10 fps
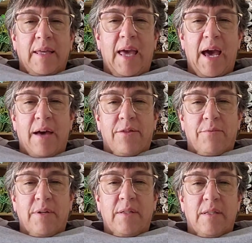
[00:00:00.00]

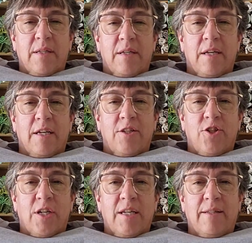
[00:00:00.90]
Catherine's
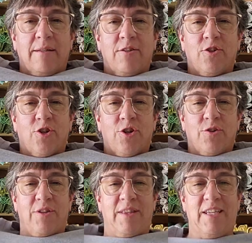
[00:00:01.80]
chicken shirt